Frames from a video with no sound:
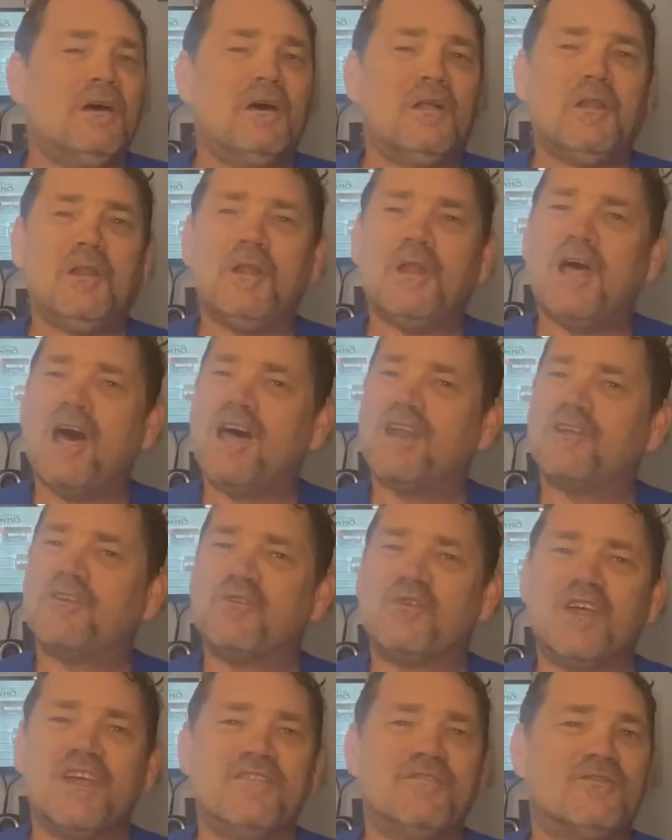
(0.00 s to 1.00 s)
A lot of
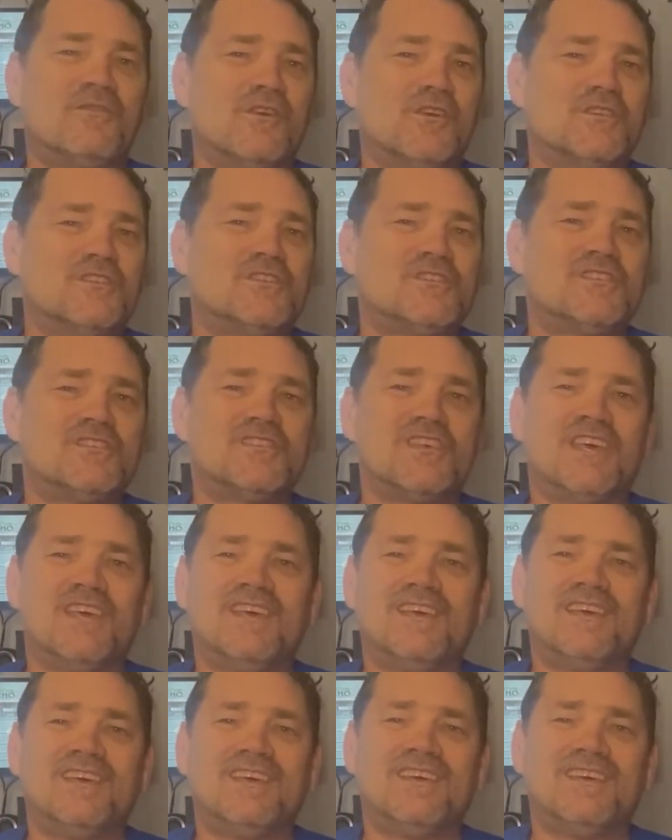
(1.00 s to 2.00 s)
great firsts
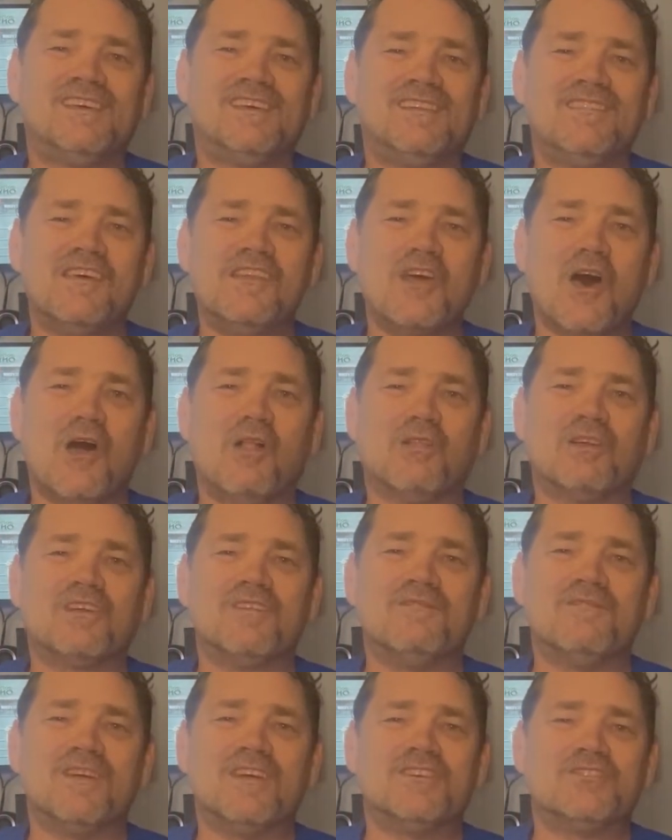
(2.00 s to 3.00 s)
in the Dalek
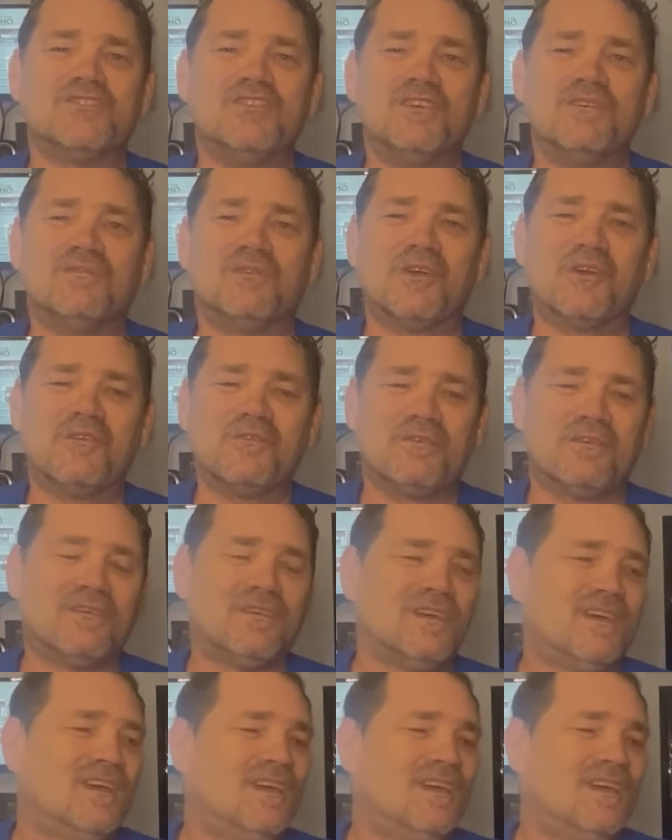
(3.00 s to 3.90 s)
invasion of Earth.